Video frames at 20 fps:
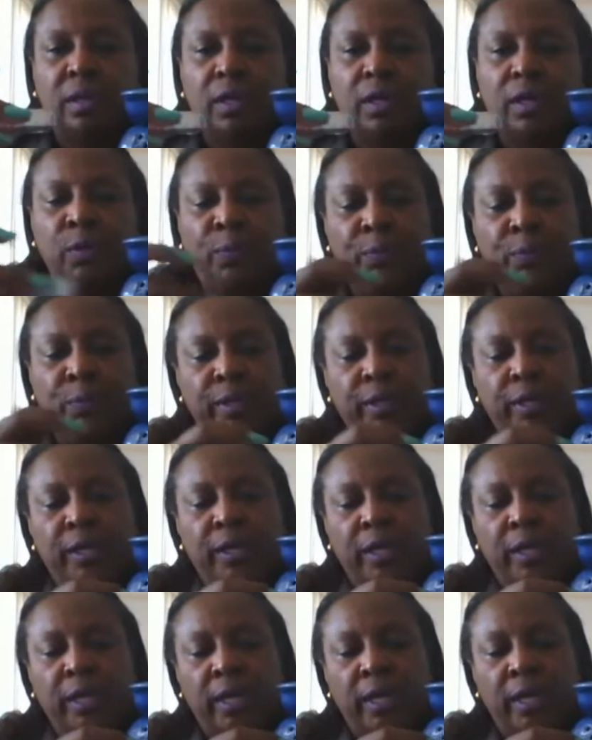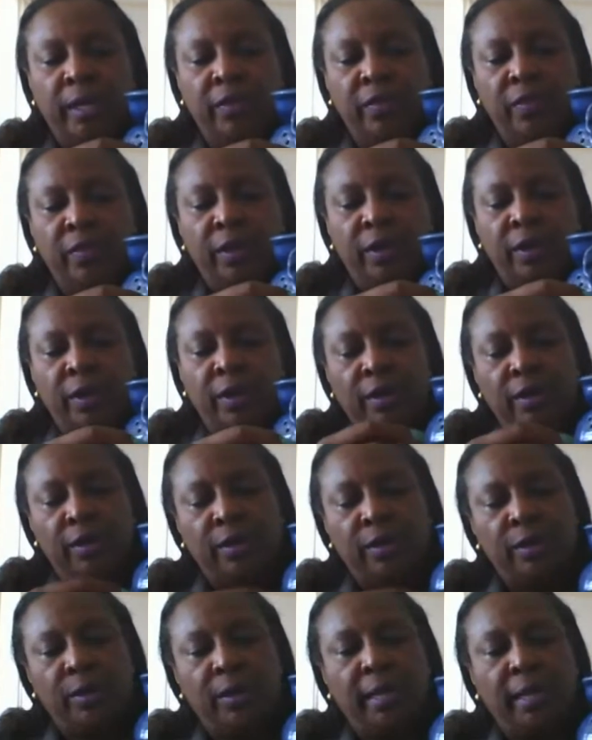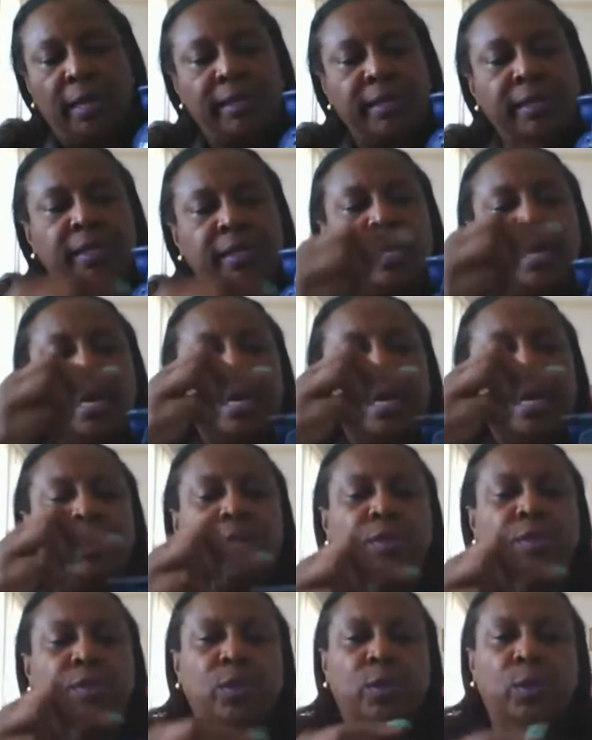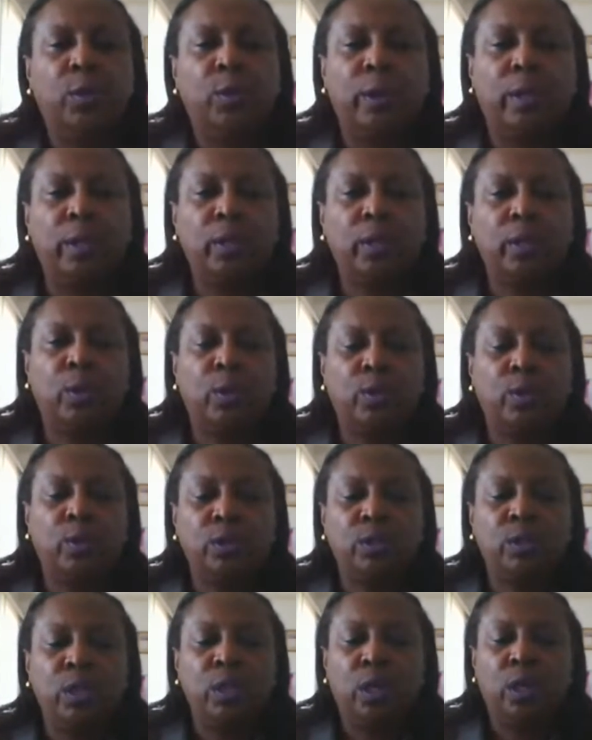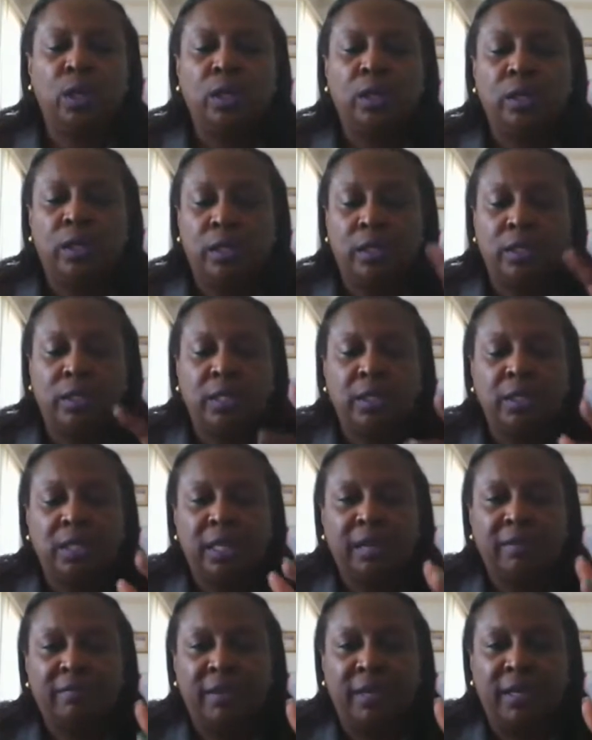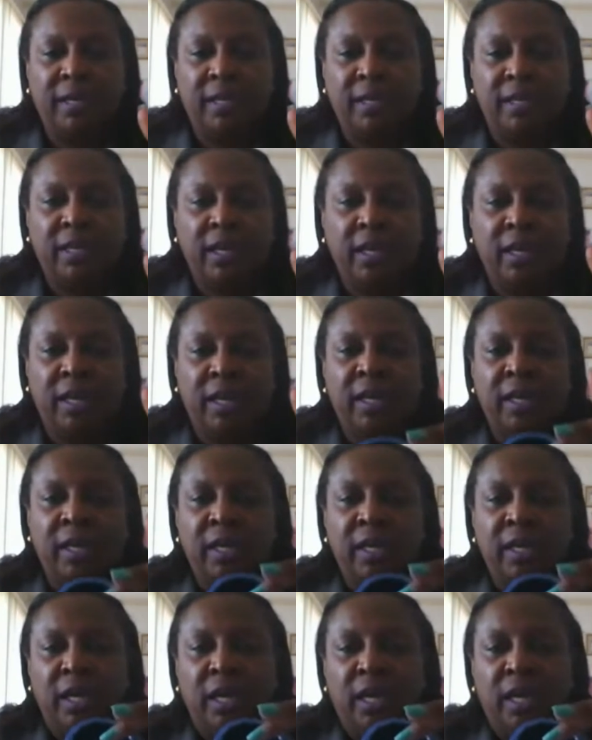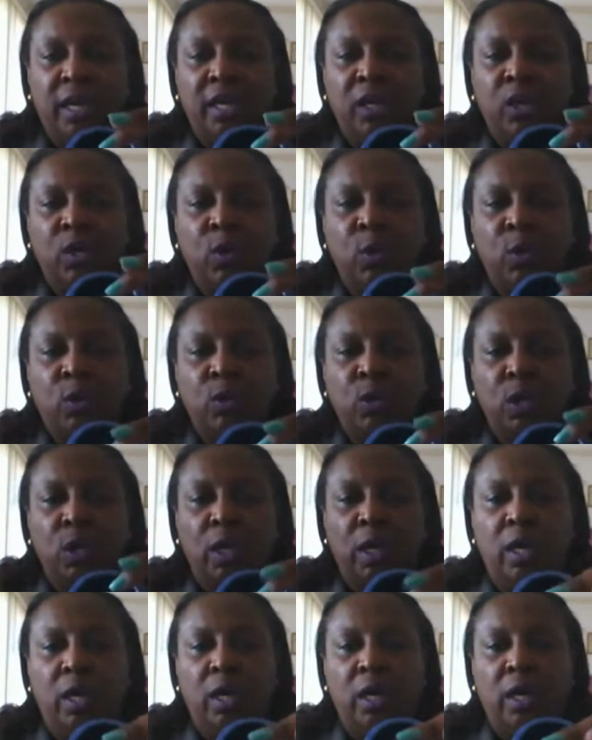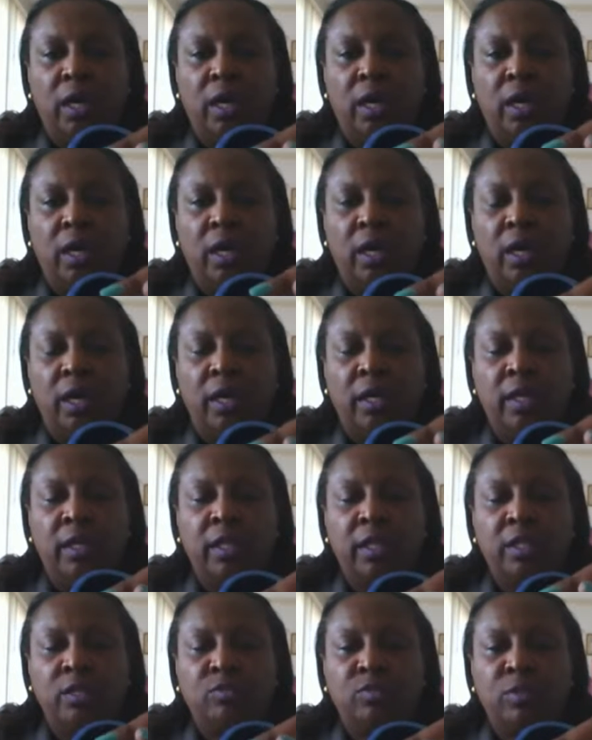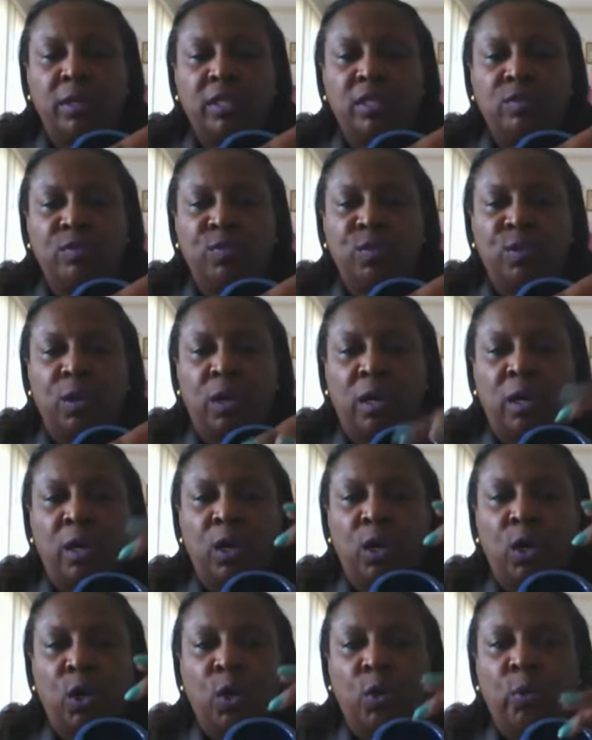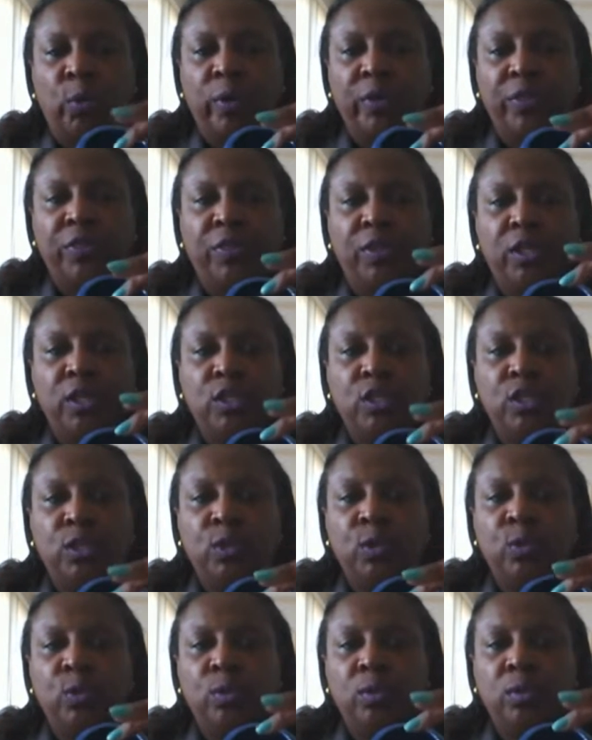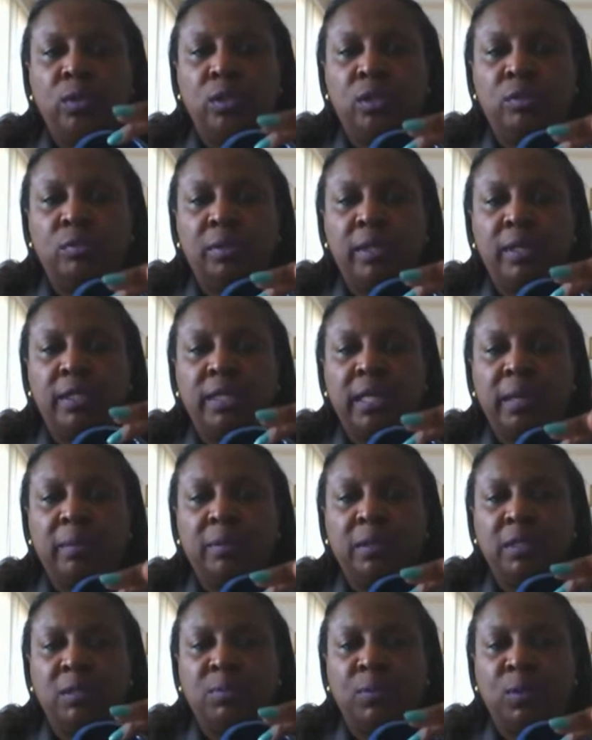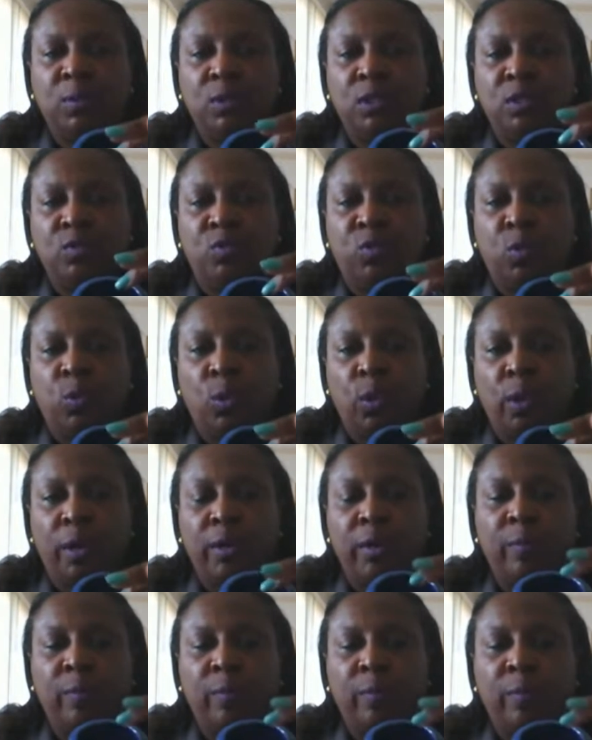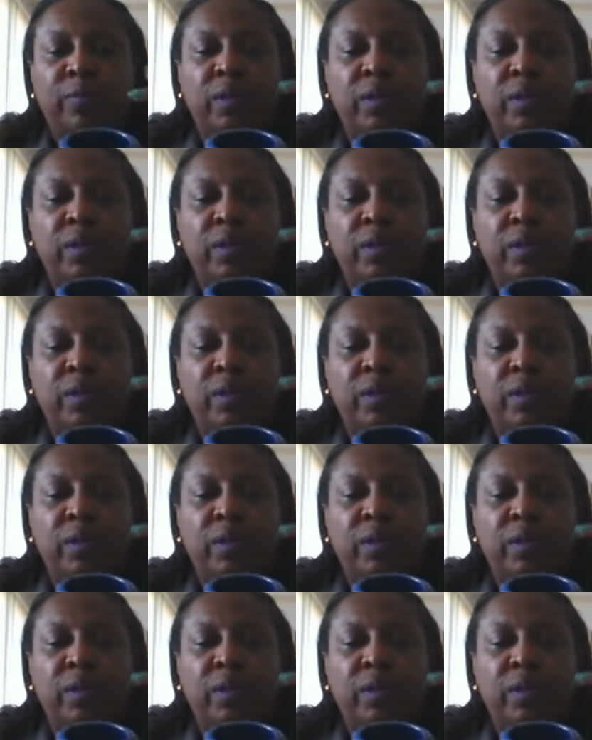You put it in there. You light the candle. The oil goes. This doesn't have anything in it. It goes in this reservoir with 2 to 3 tablespoons of water.